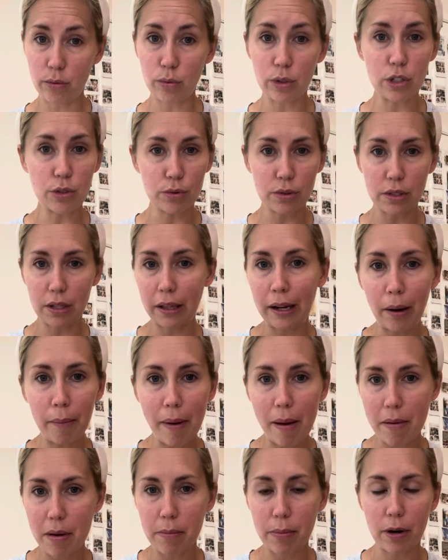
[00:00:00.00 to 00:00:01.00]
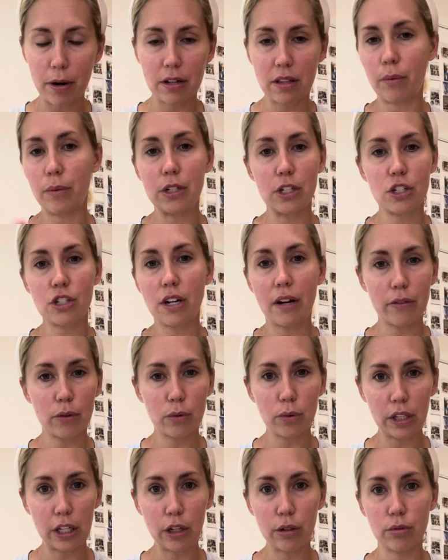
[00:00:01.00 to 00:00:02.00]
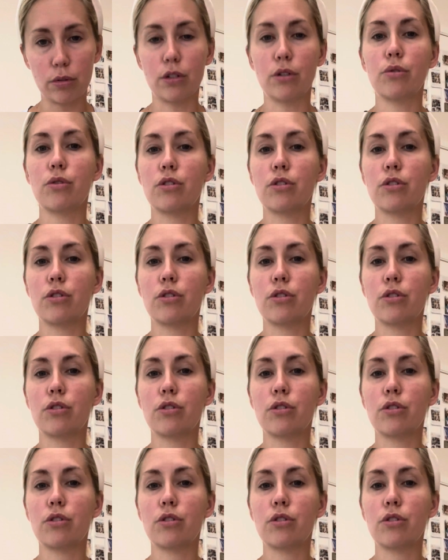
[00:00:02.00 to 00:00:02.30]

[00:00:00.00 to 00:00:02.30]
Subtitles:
which was a little baby bird that we just never really grew.